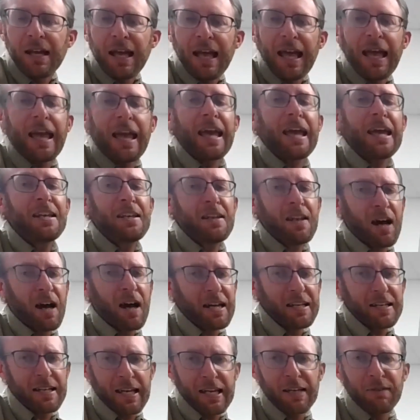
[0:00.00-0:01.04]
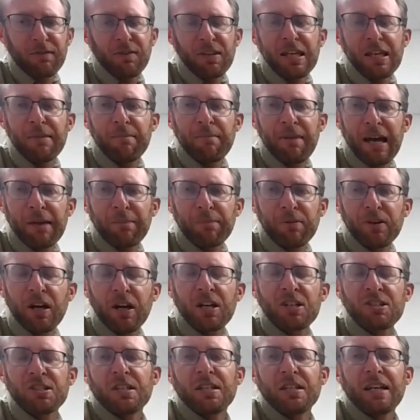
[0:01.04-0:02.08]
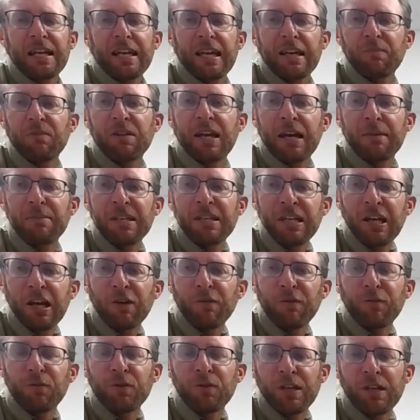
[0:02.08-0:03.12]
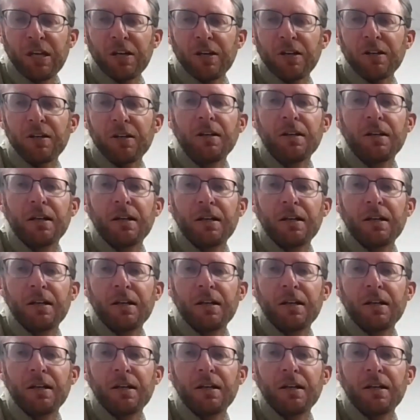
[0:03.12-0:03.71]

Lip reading: and not negatively impact production. Again, we got to be careful here.